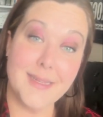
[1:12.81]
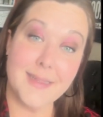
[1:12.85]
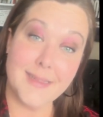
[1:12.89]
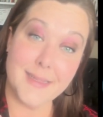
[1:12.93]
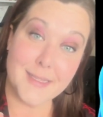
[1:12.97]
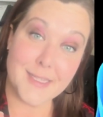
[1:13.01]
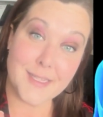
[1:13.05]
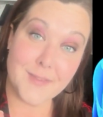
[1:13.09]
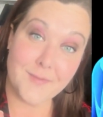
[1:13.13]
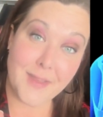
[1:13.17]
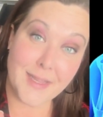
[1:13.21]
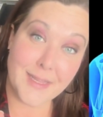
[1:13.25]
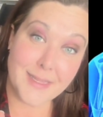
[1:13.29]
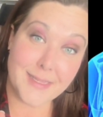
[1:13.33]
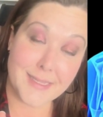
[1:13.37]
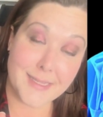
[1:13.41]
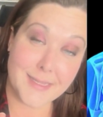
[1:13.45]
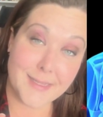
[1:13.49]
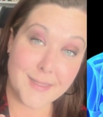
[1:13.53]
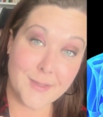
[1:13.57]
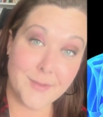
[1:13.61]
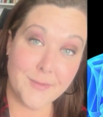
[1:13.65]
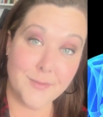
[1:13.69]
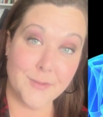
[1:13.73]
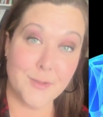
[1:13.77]
This fancy
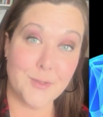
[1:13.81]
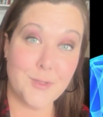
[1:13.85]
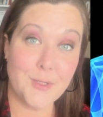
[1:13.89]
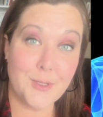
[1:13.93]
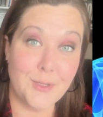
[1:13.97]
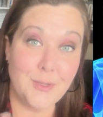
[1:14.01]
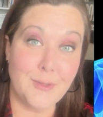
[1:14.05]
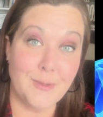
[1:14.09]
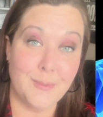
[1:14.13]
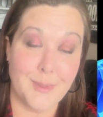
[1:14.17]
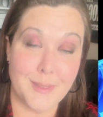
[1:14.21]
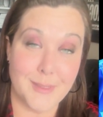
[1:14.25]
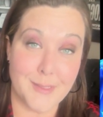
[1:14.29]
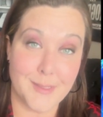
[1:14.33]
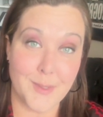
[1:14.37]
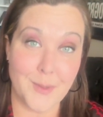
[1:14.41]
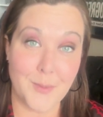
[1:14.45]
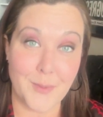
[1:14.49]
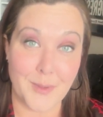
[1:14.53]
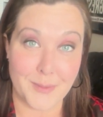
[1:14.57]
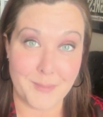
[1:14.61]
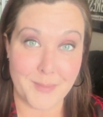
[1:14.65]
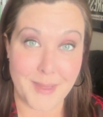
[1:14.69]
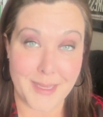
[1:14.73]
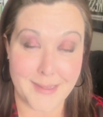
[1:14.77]
silver tube is
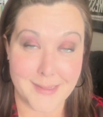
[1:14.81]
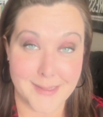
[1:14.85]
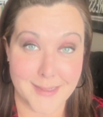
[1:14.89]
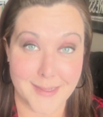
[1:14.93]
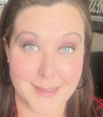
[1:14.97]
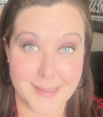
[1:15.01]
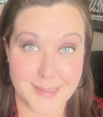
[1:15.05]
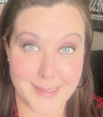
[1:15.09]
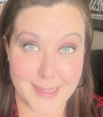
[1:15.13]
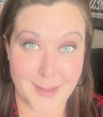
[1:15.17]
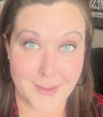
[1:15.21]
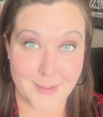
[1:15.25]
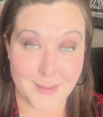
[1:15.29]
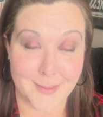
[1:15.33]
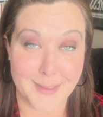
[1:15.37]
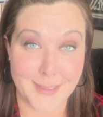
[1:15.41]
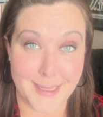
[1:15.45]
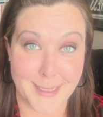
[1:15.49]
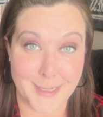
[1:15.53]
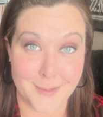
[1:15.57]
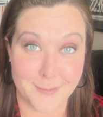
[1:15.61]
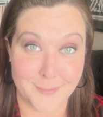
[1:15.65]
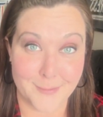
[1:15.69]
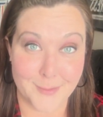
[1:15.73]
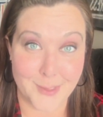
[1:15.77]
what makes us sound
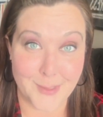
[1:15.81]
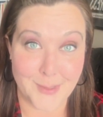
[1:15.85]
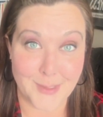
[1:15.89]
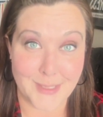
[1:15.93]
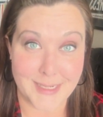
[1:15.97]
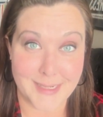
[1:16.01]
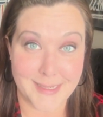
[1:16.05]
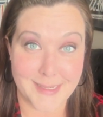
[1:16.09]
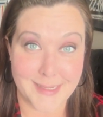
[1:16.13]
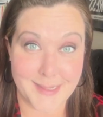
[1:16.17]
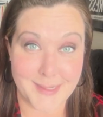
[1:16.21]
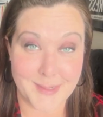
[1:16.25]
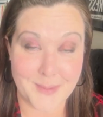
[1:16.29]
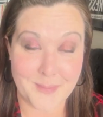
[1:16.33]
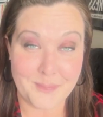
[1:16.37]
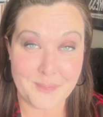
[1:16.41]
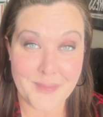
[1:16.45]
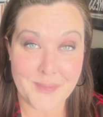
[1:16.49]
like a flutist.